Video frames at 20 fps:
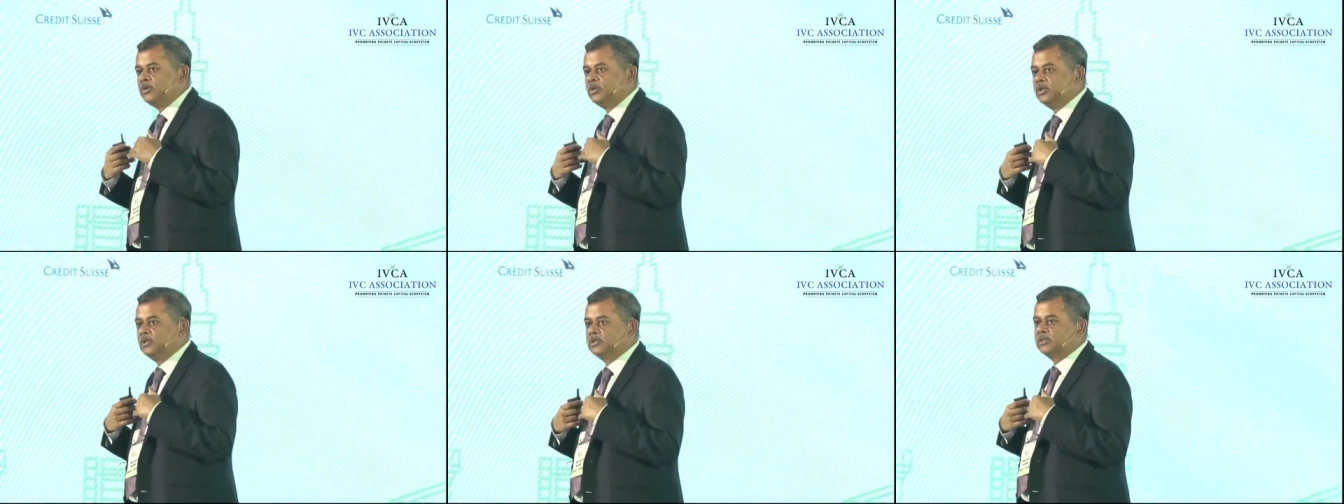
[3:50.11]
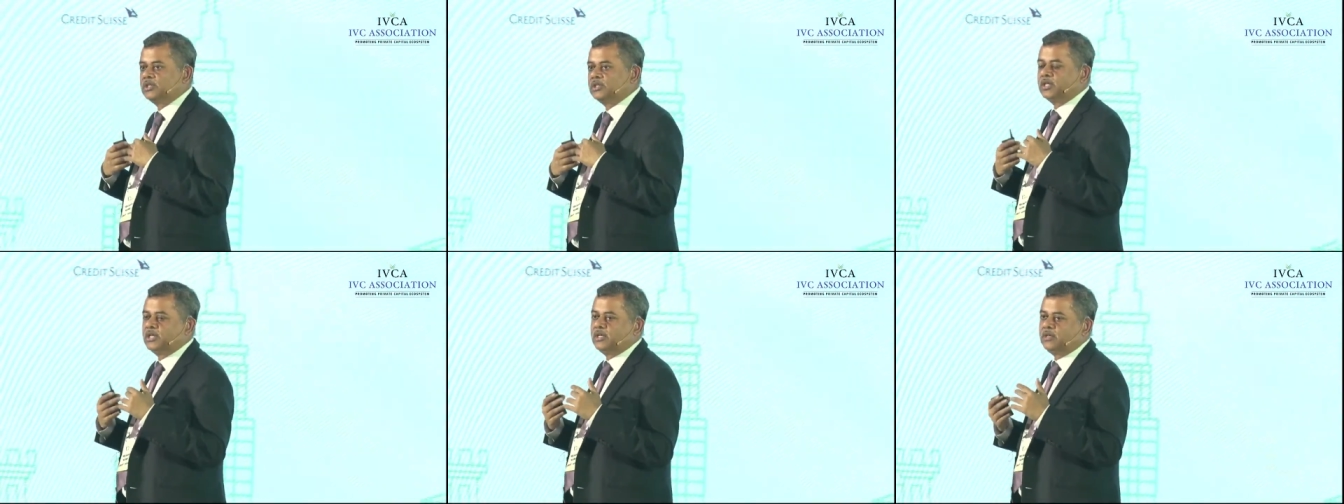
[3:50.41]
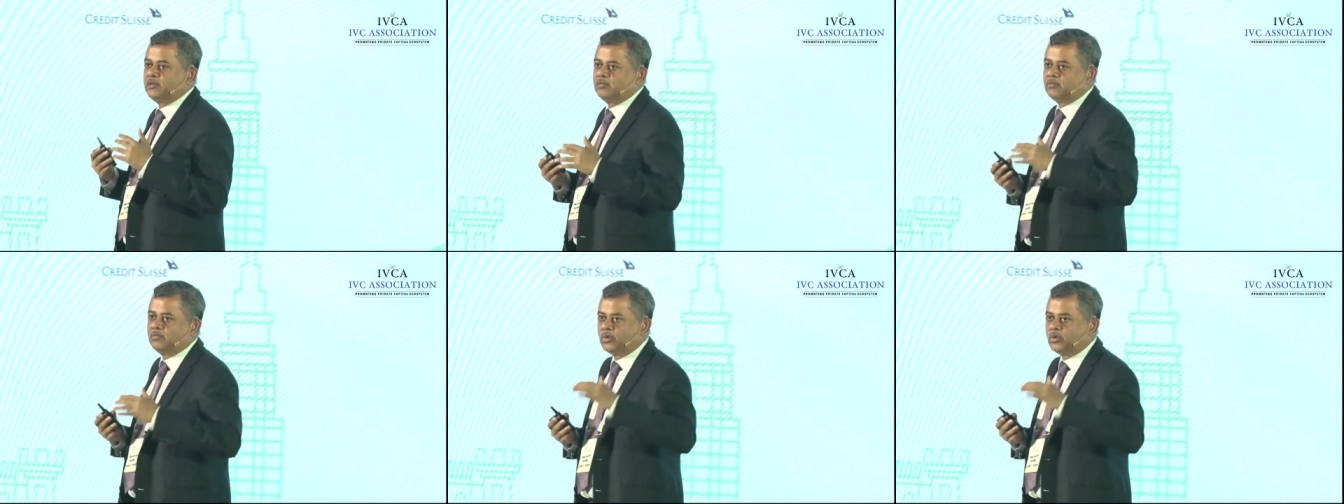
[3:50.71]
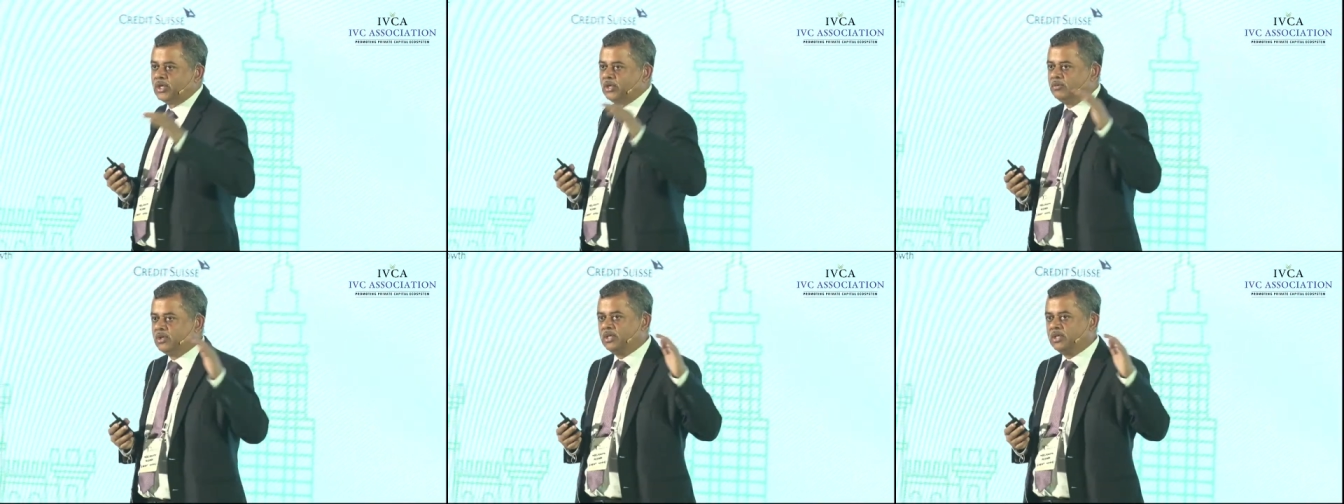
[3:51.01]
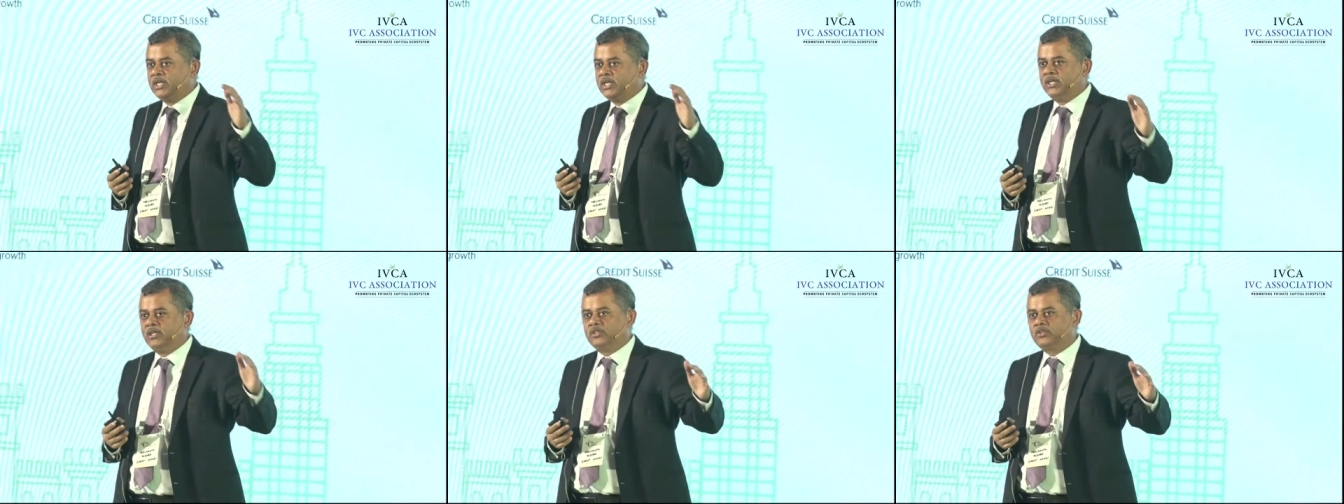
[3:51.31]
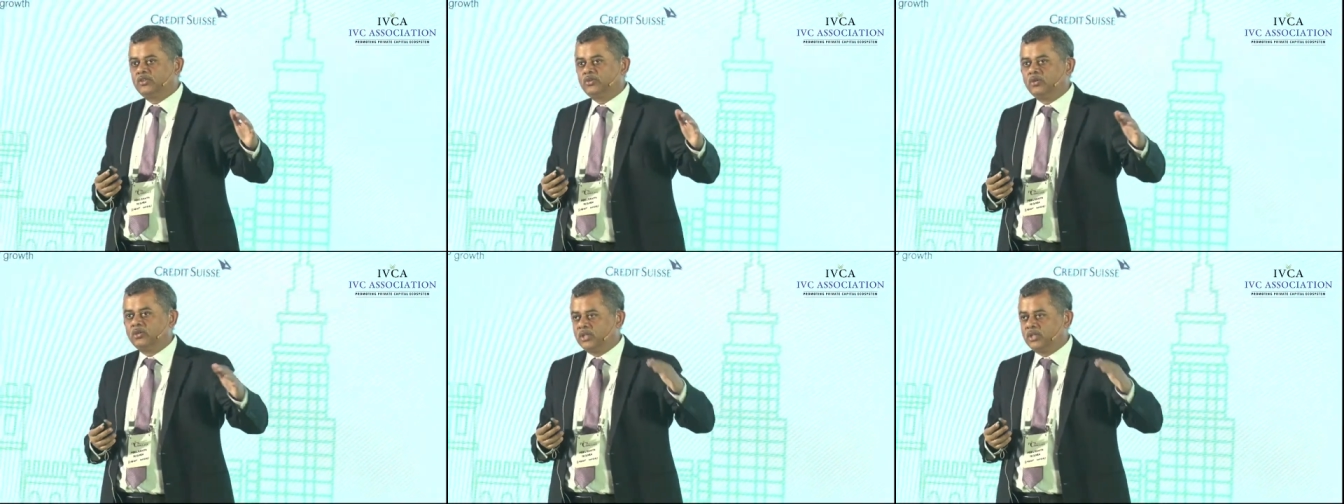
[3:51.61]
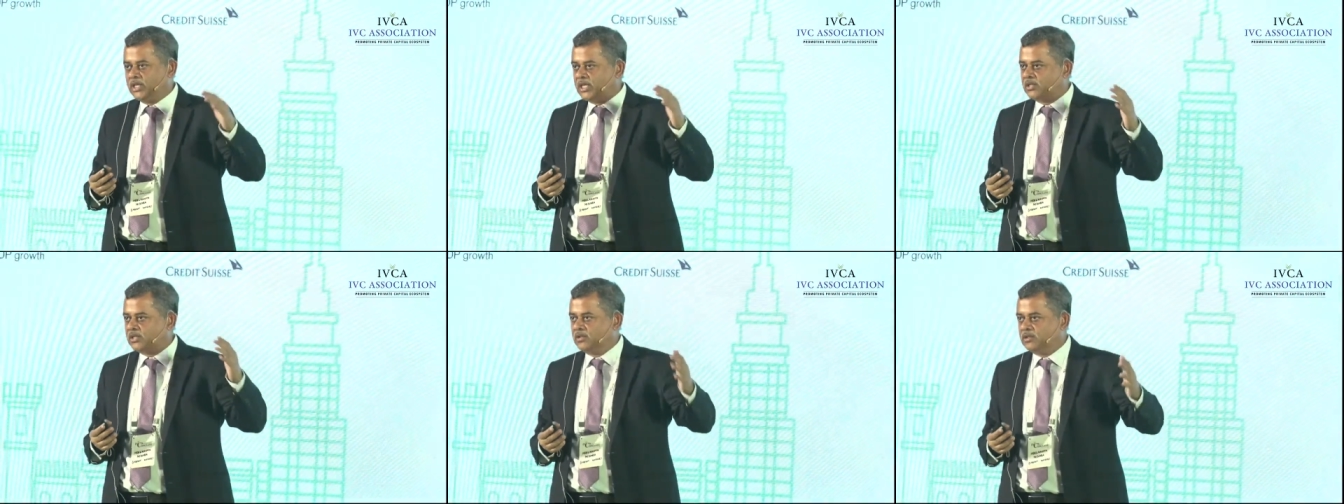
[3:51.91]
And which suggests that
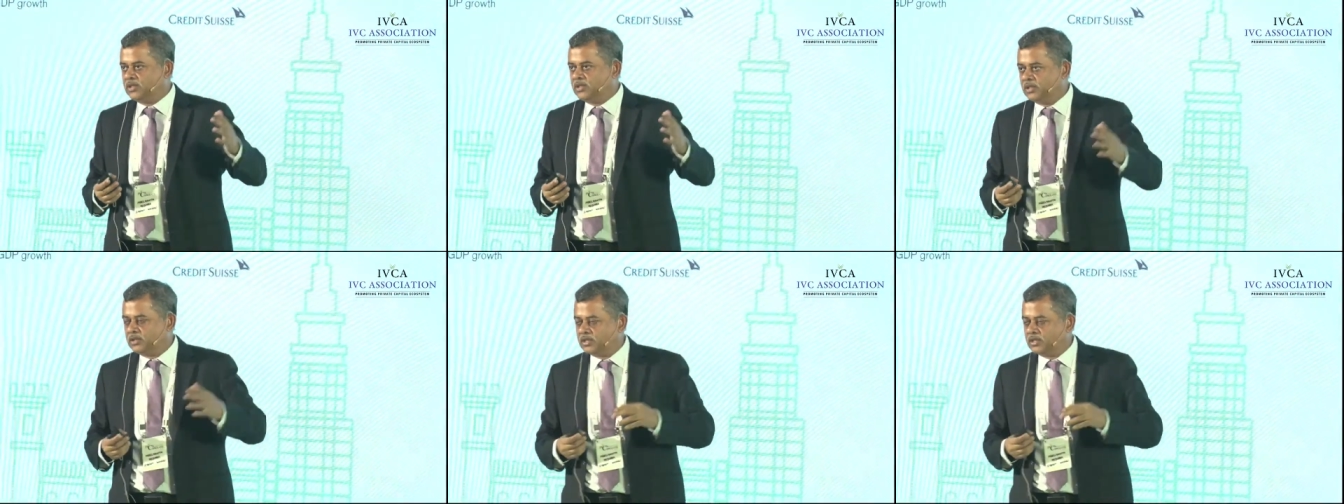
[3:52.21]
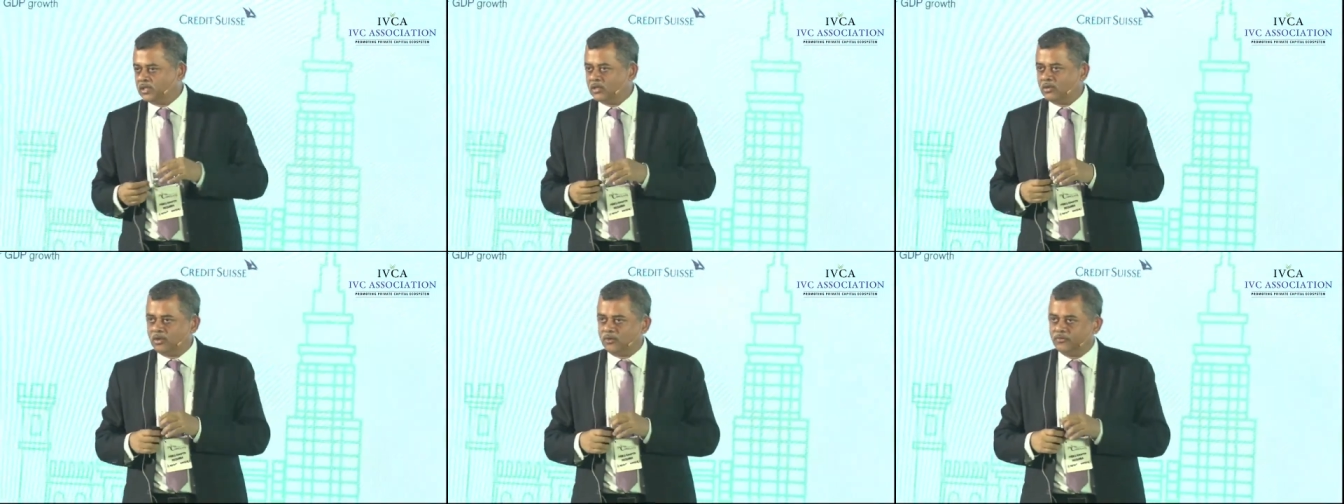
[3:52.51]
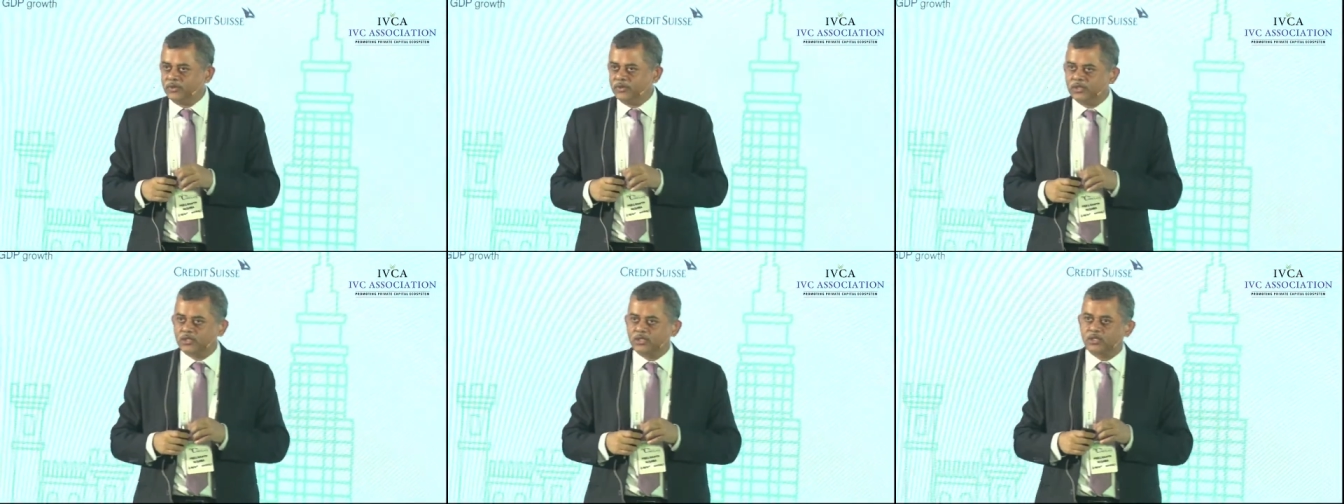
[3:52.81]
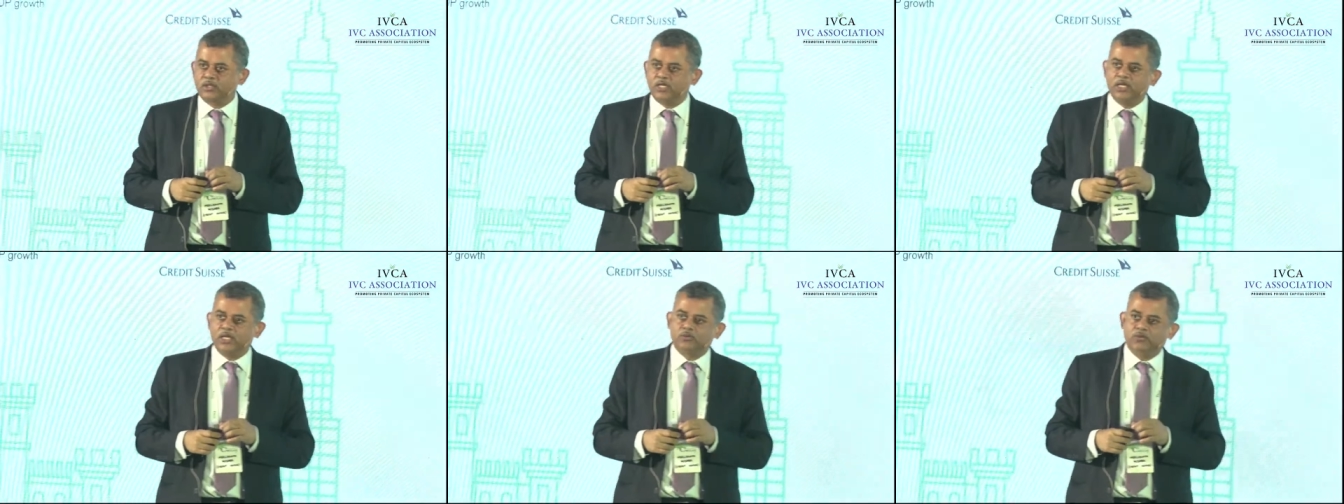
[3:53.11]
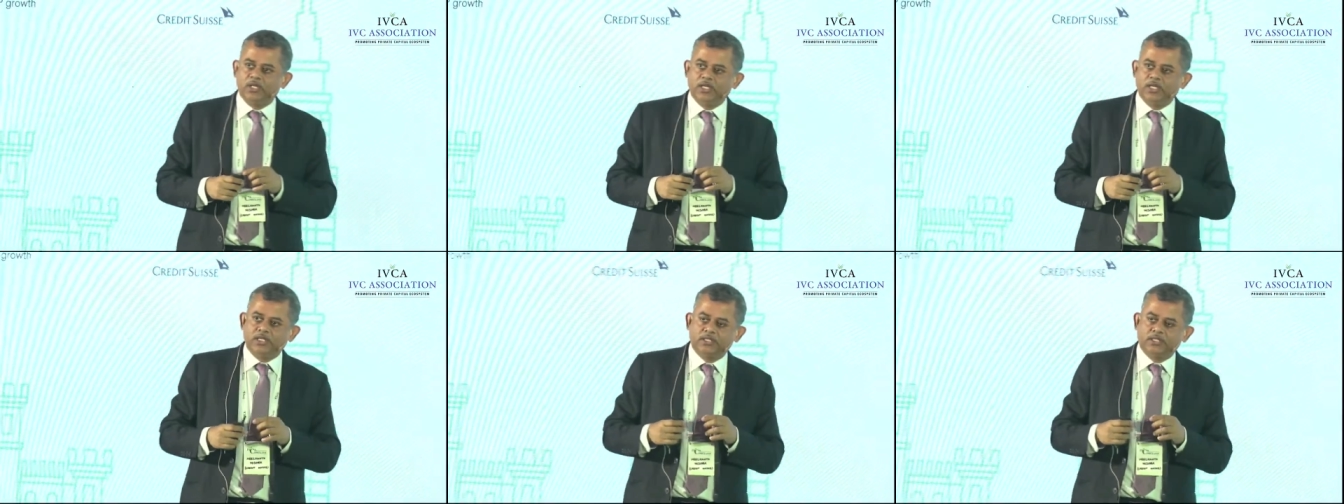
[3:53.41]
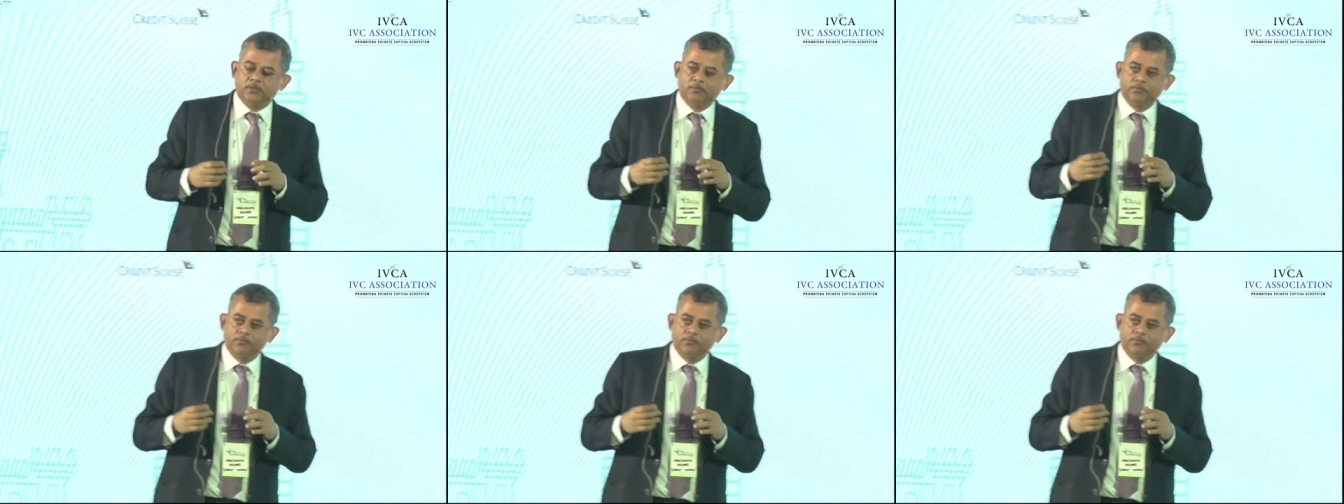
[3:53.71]
the underlying economy, because